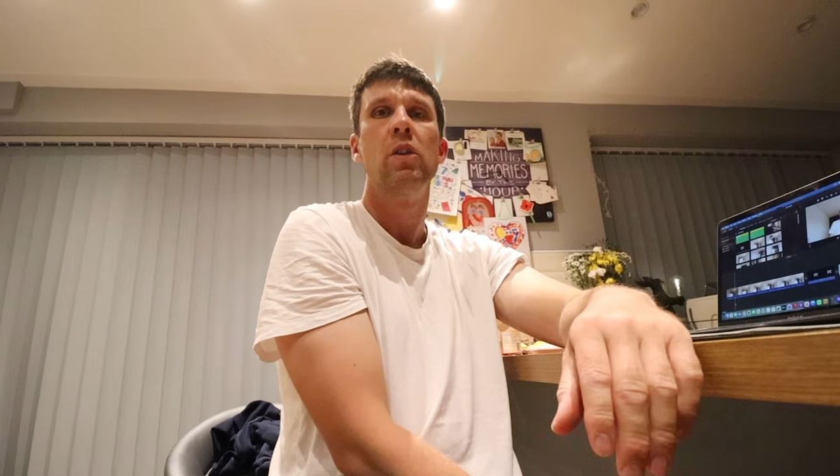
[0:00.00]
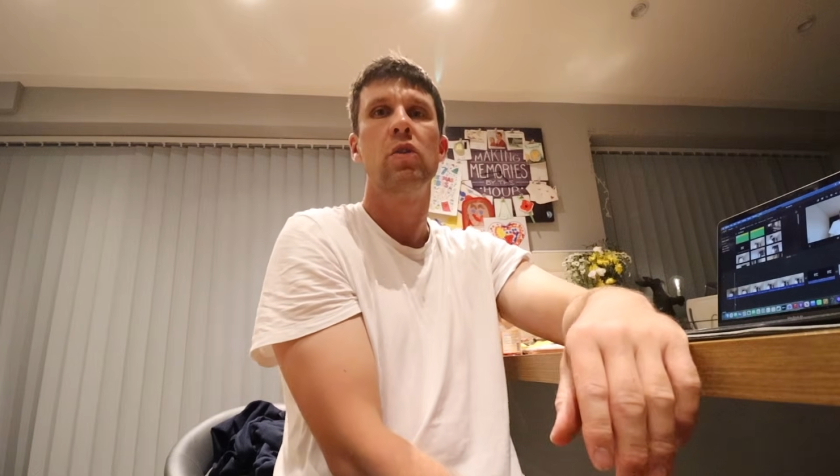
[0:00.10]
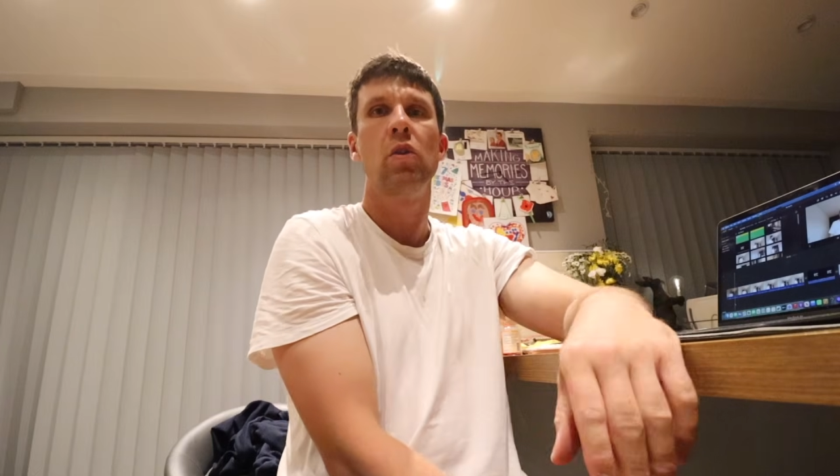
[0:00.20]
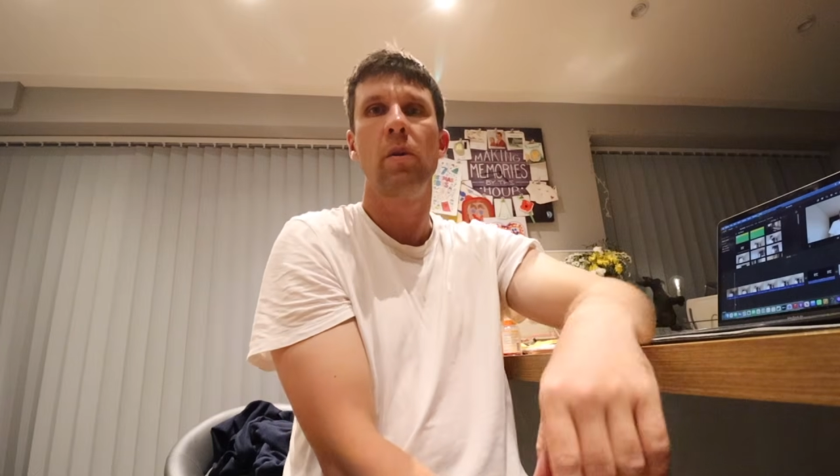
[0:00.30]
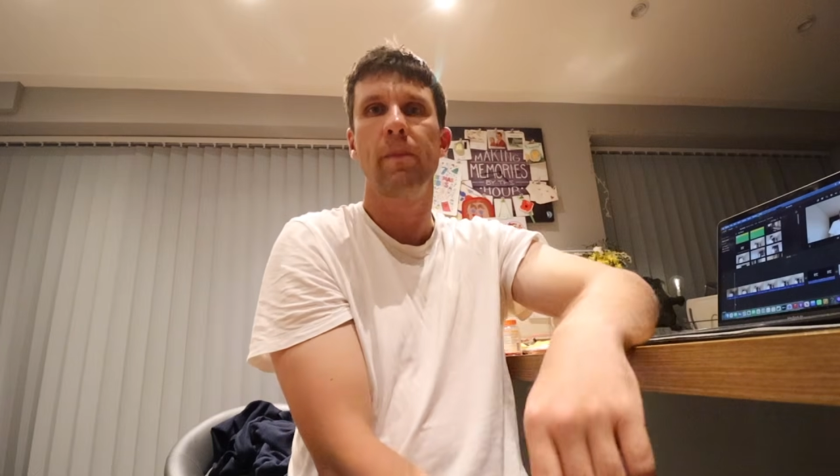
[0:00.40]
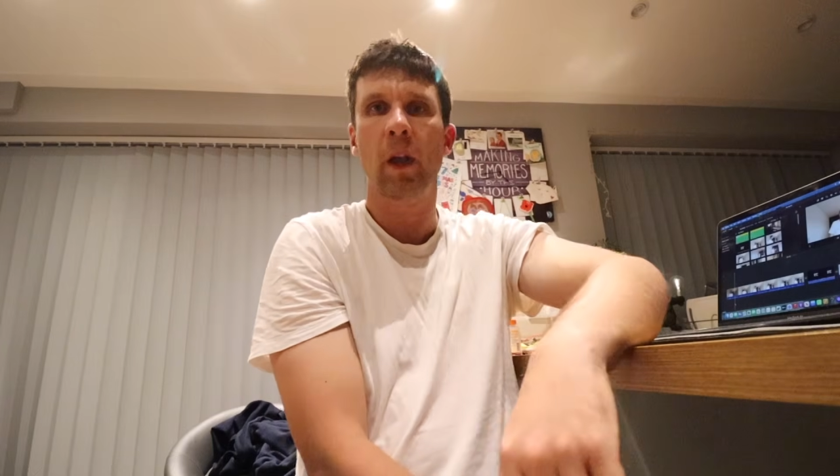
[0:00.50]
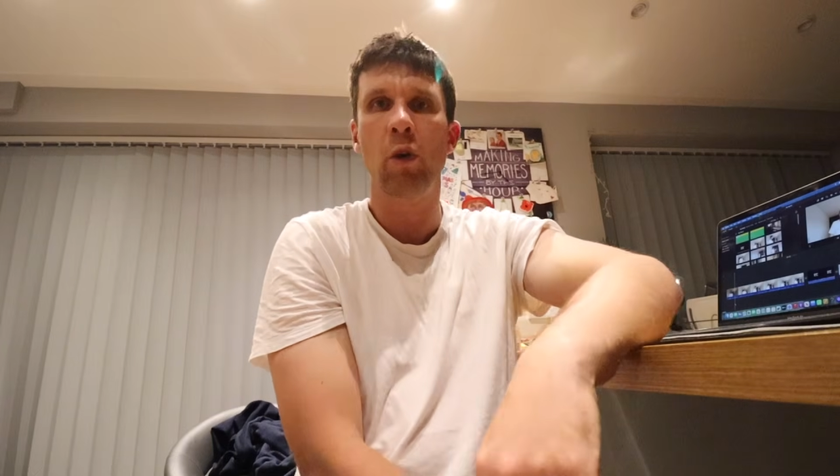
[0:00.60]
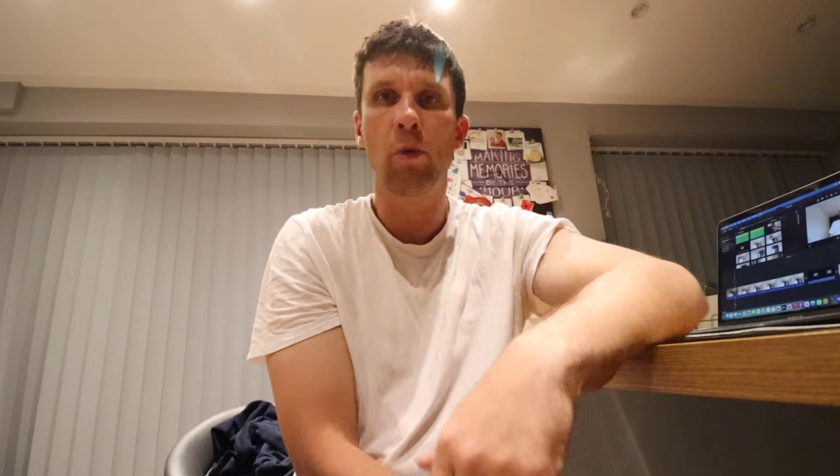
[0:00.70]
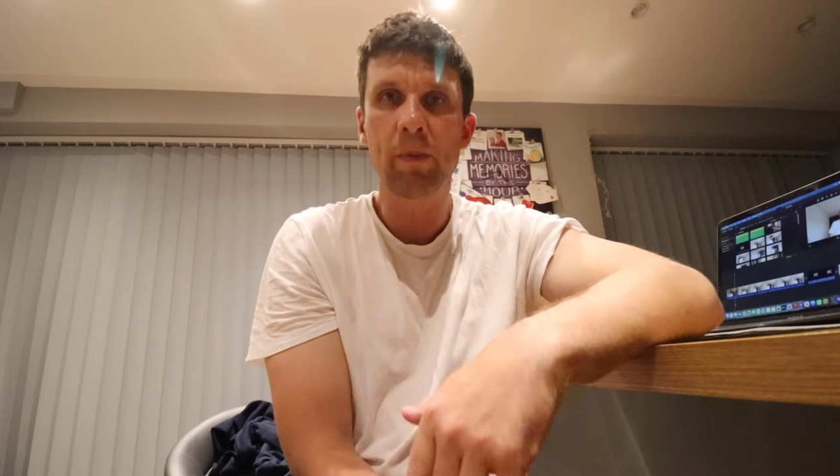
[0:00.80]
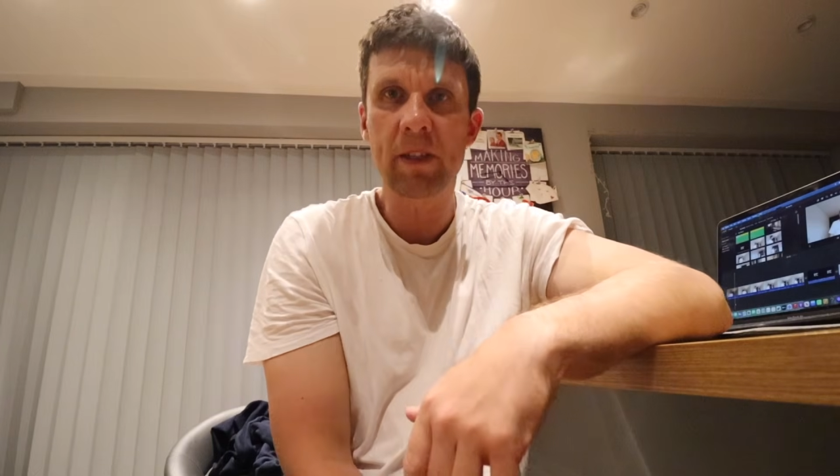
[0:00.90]
So I
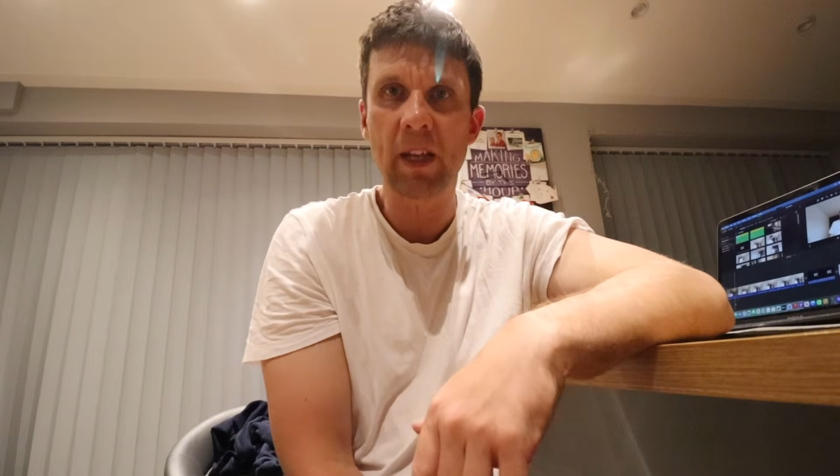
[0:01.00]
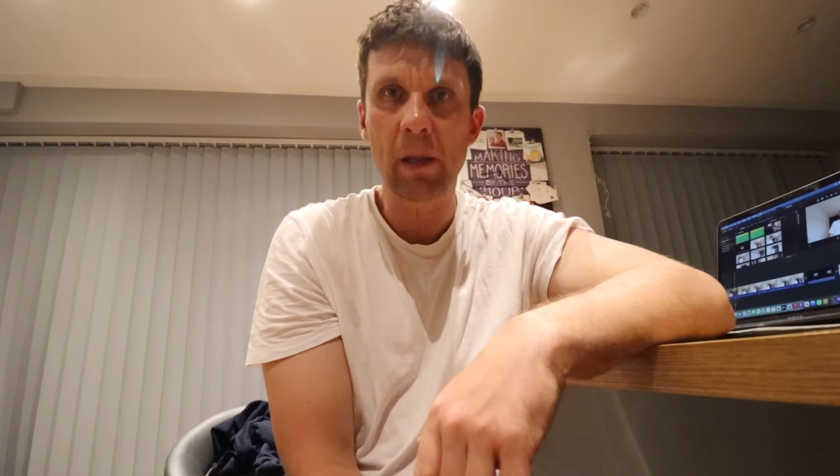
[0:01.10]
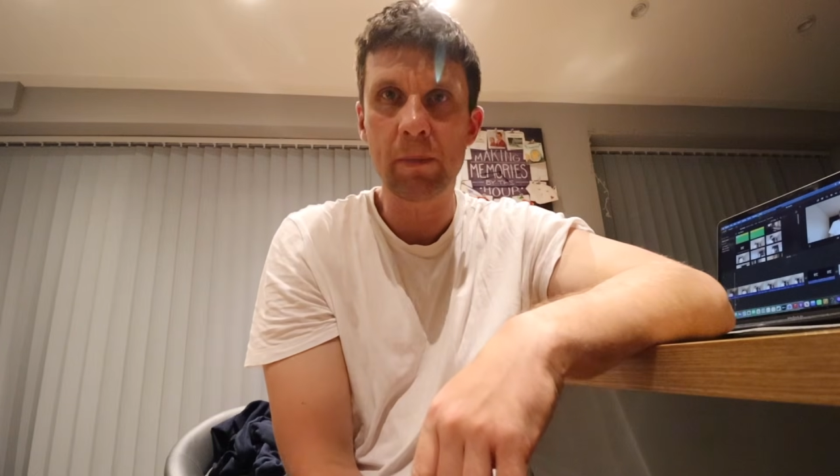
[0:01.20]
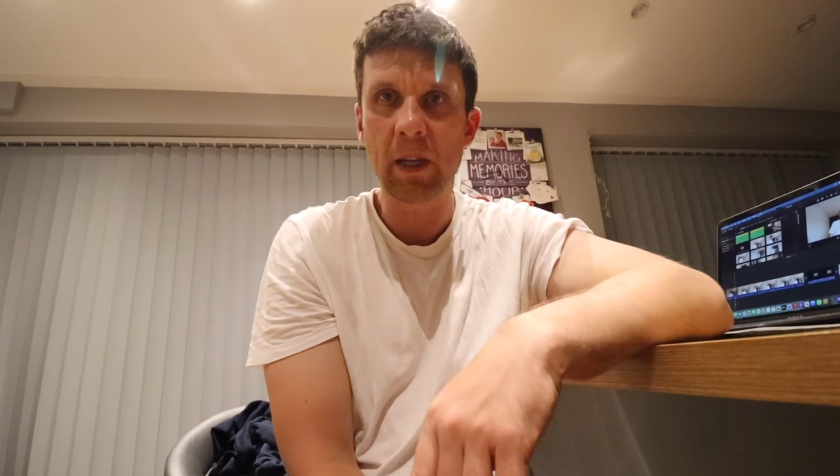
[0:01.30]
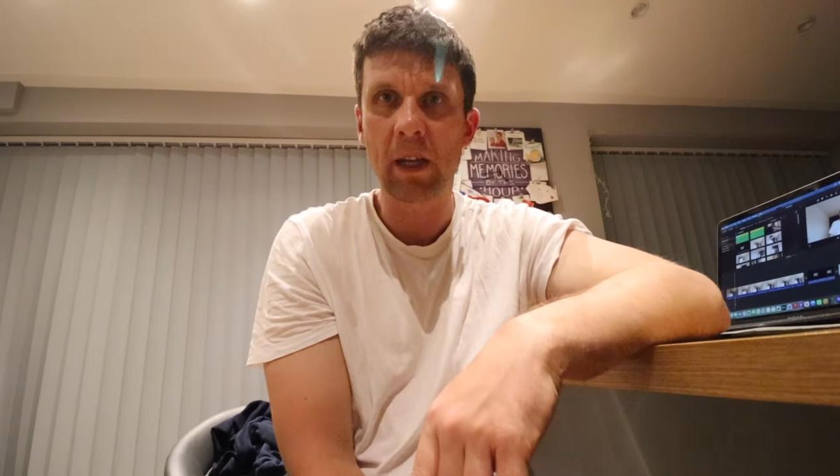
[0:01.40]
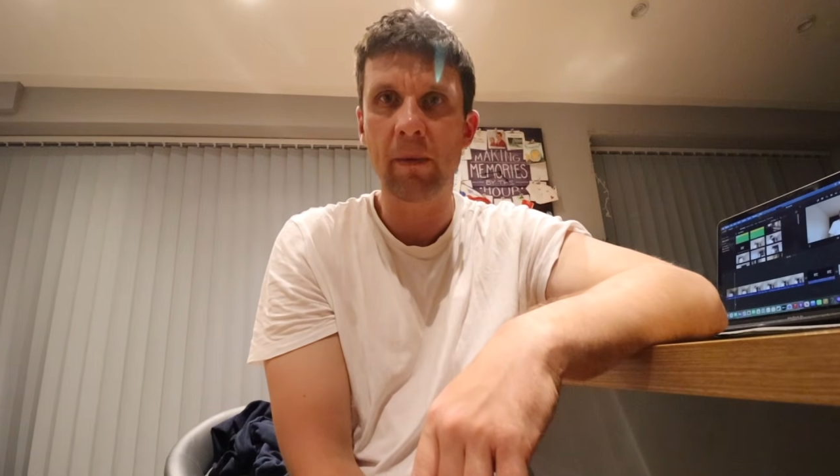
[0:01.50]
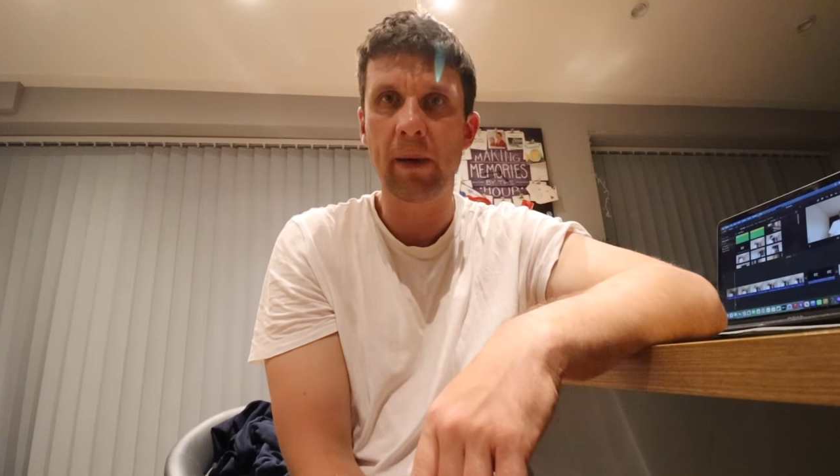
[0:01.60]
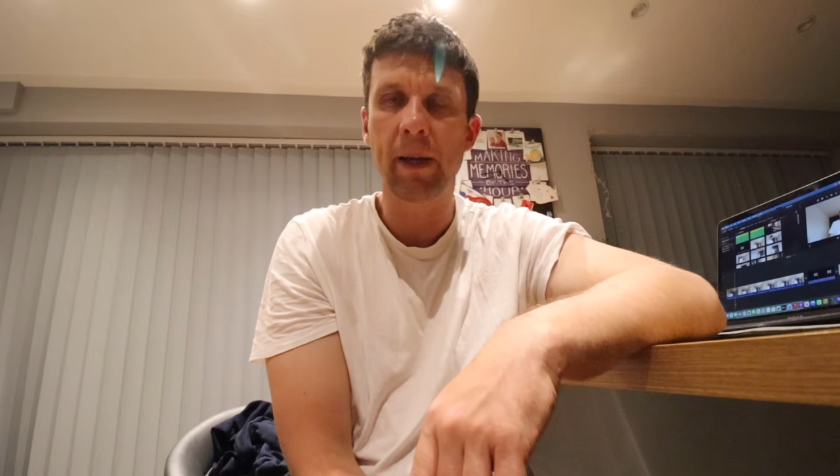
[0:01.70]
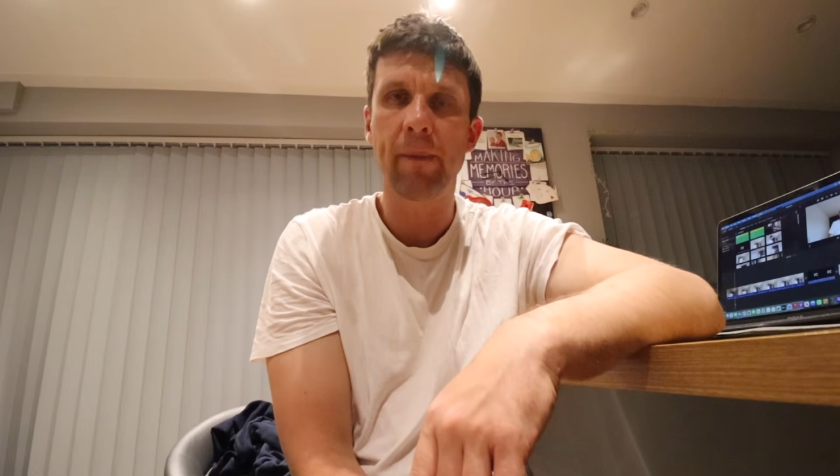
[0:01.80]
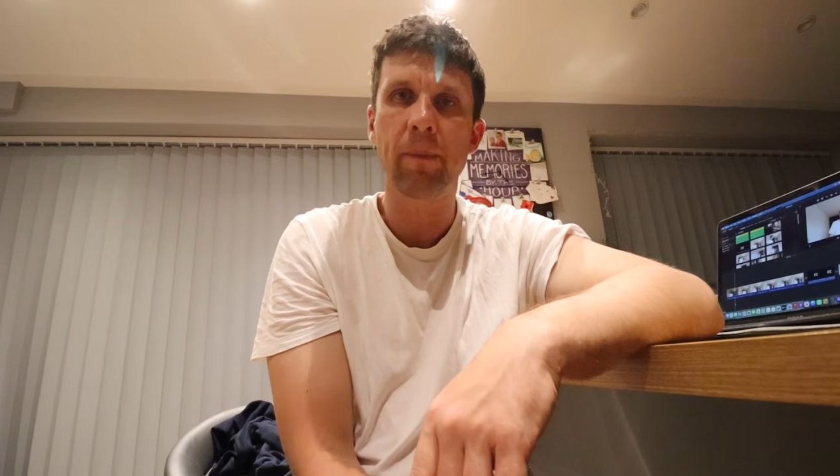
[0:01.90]
hope this helps
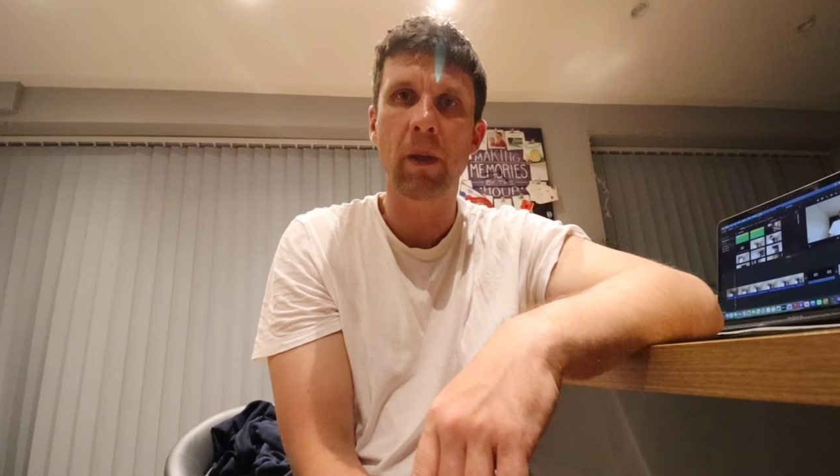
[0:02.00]
anyway.